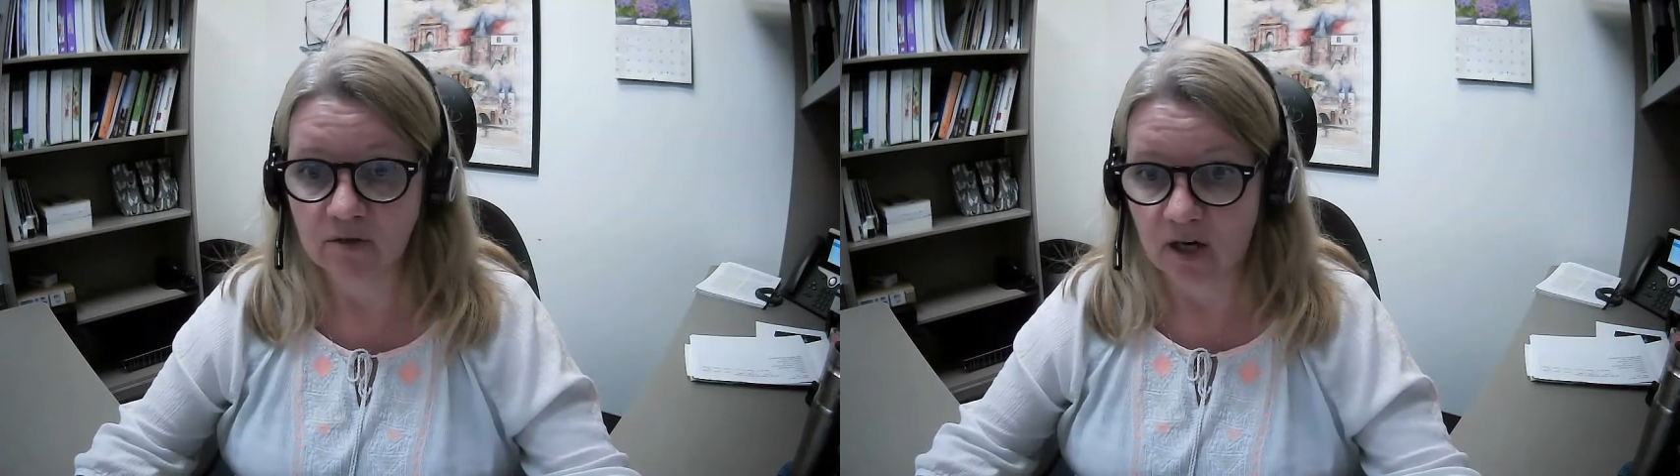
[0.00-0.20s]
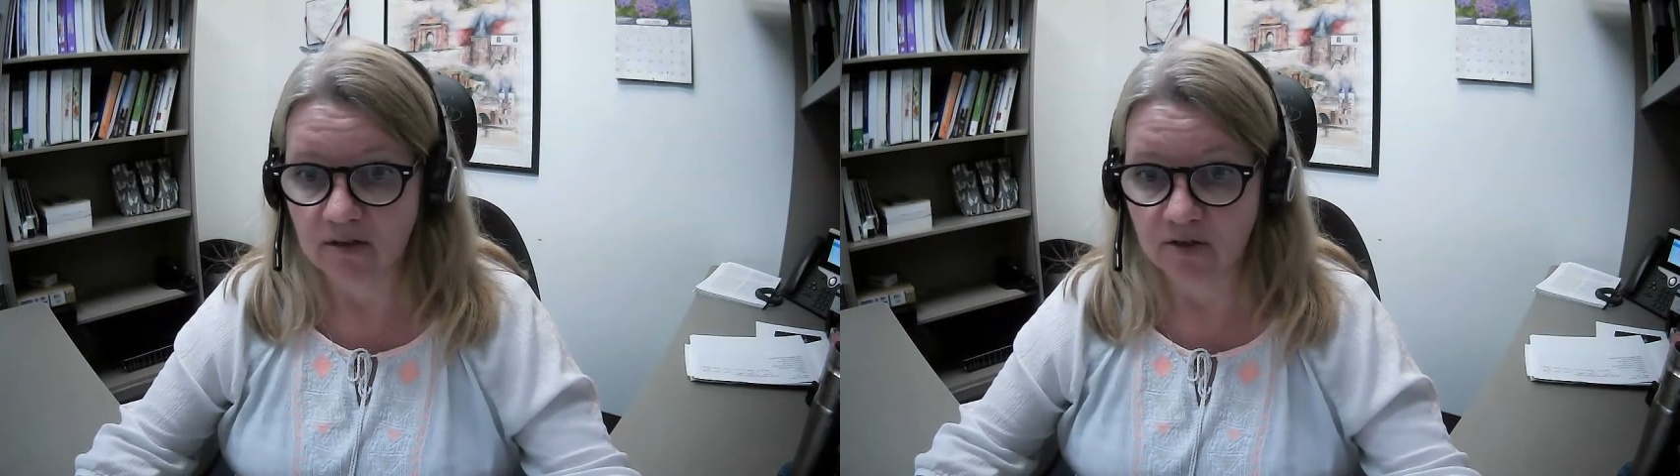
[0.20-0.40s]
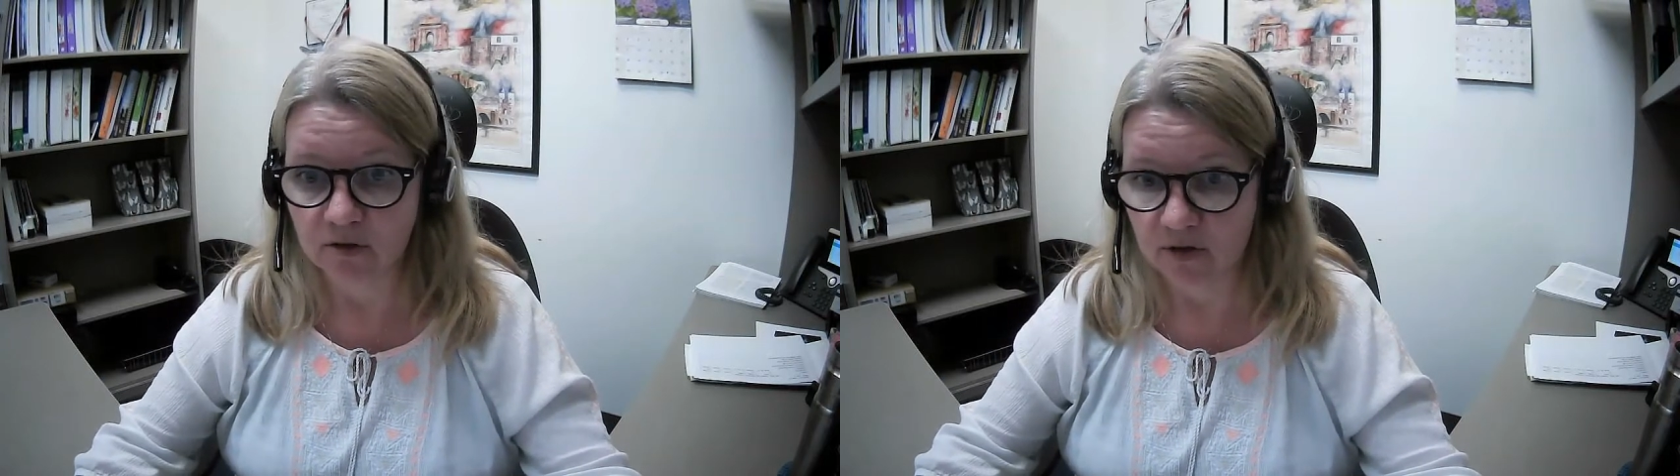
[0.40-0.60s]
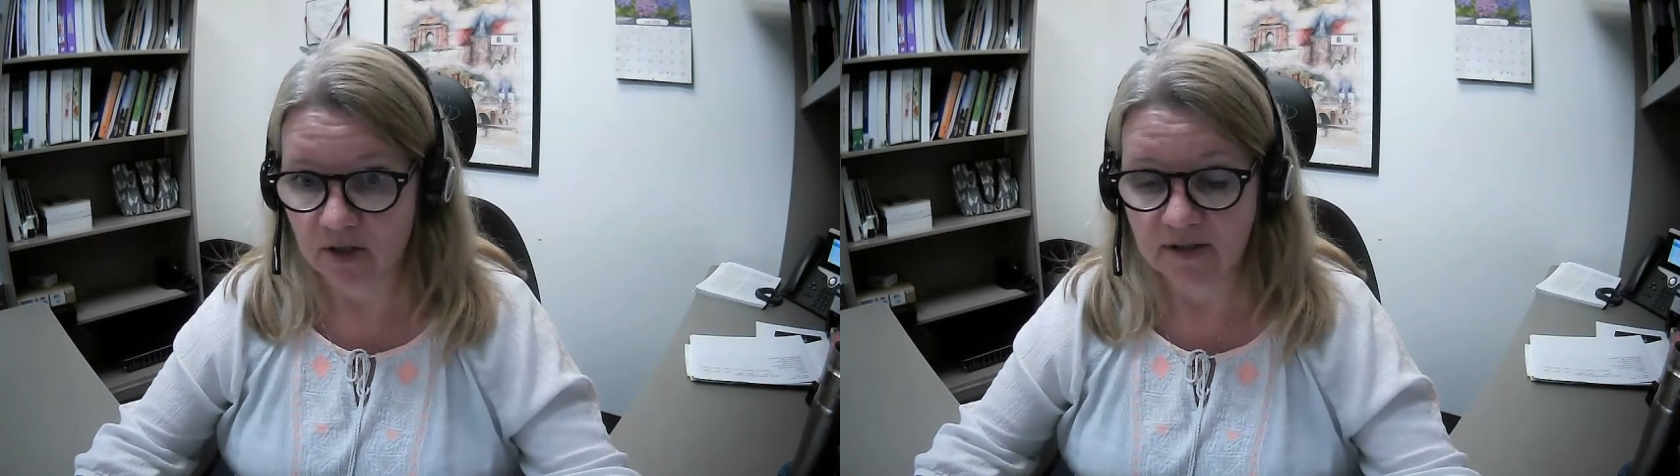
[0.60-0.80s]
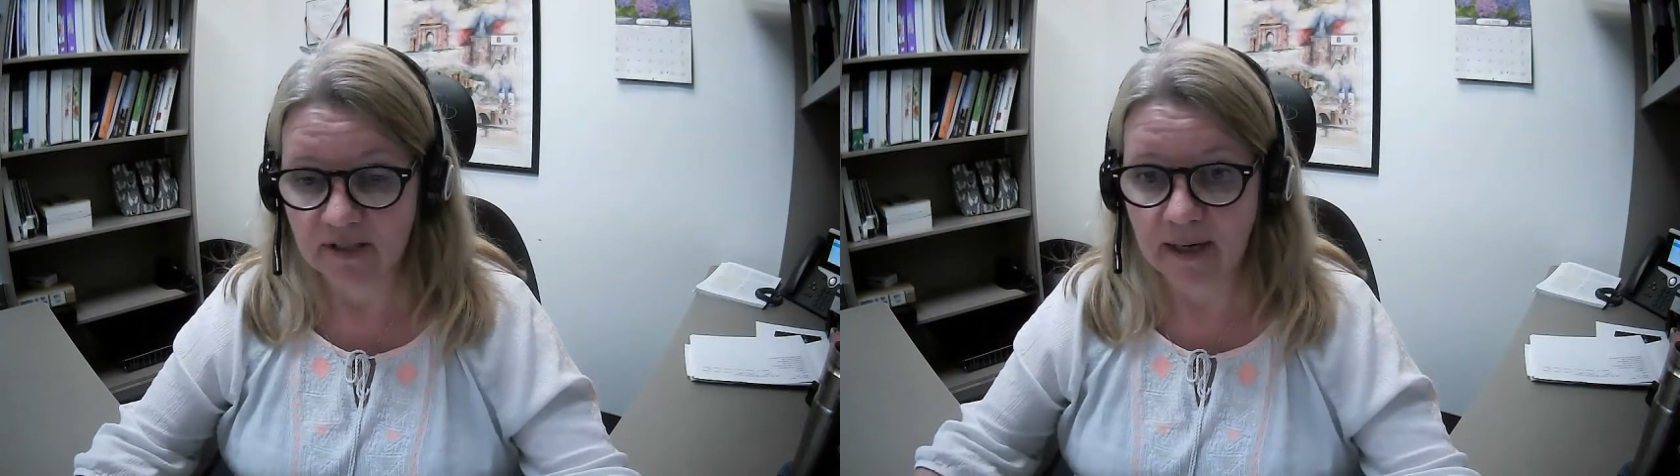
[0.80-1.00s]
drugs or
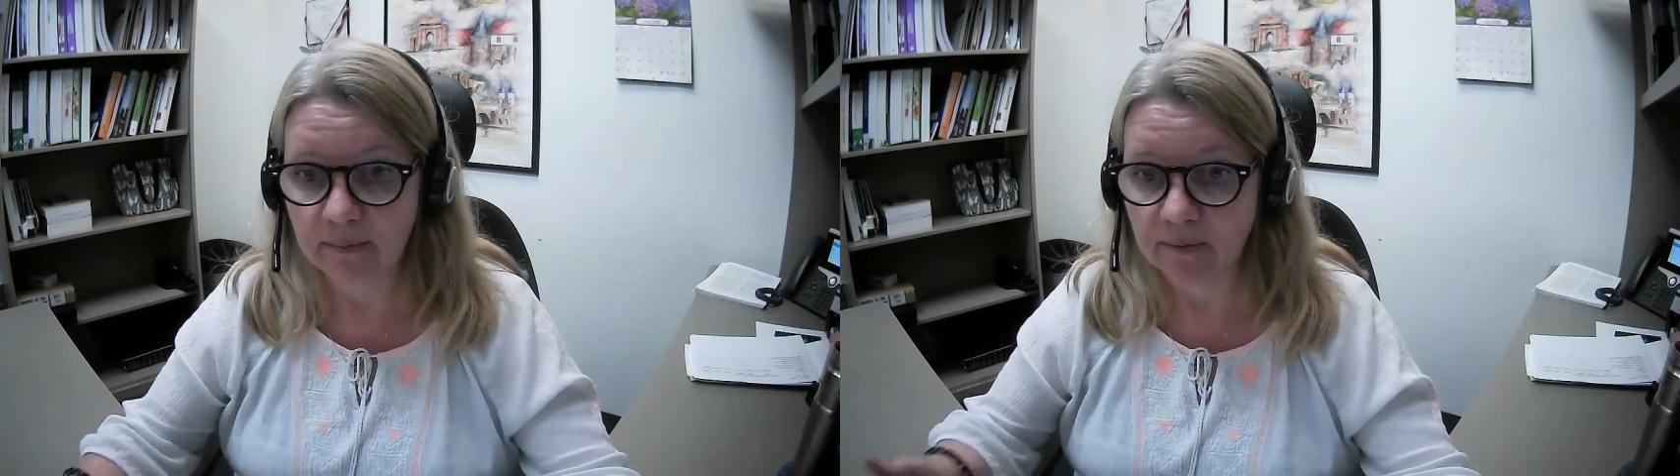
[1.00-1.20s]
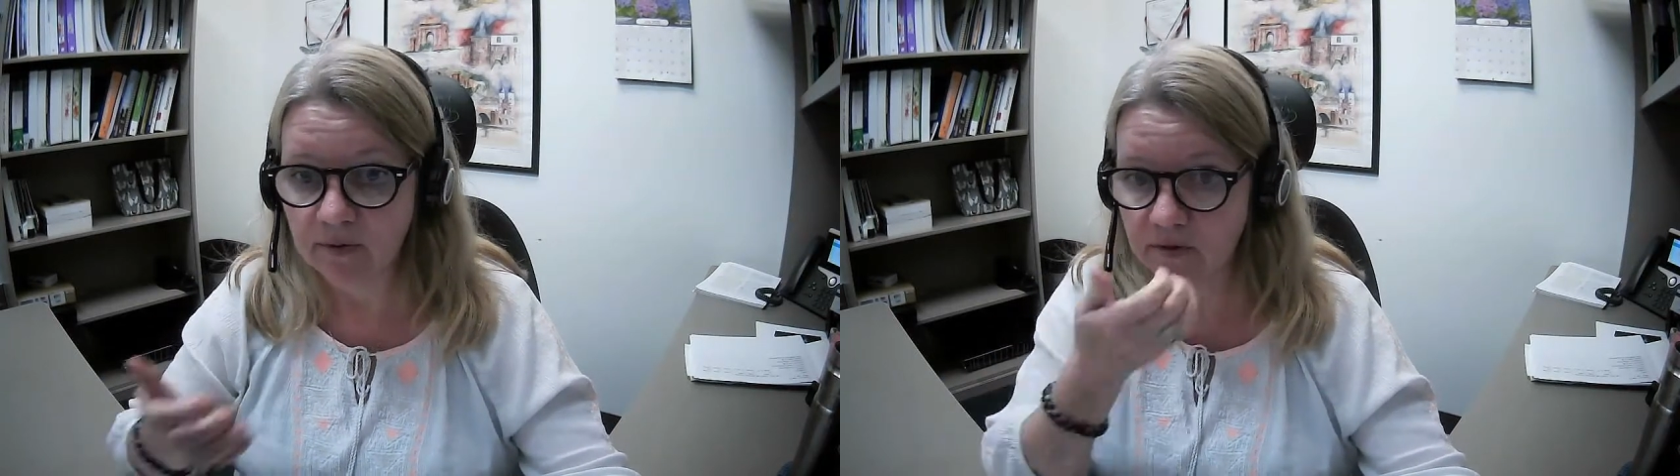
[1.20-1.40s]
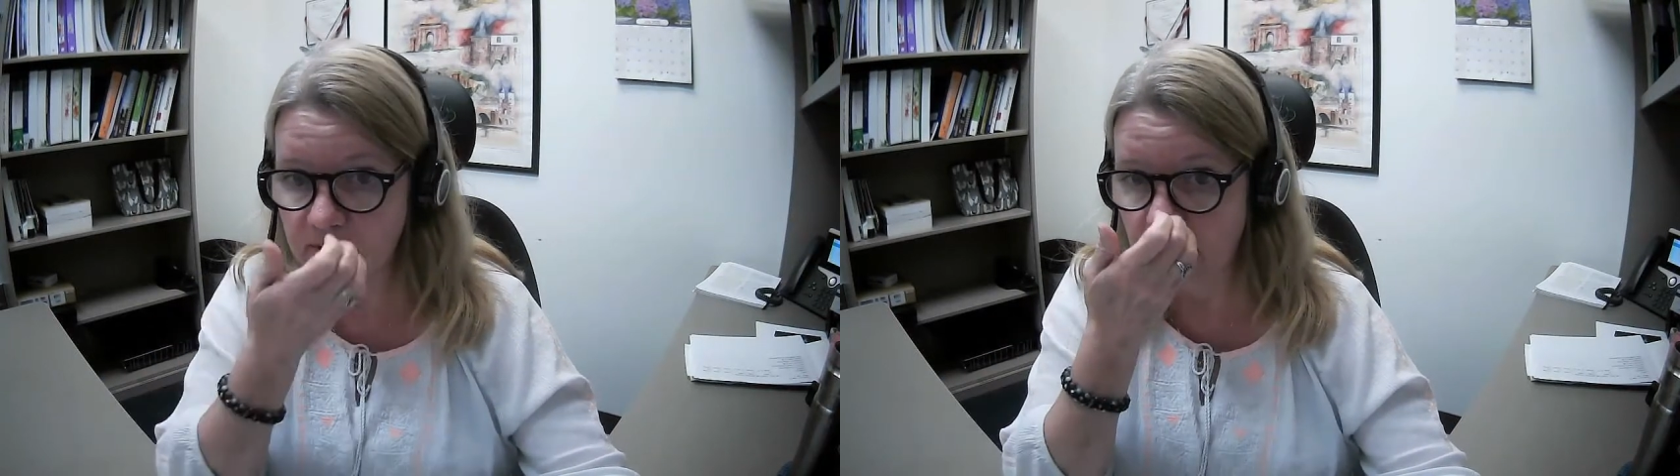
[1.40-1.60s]
drug samples.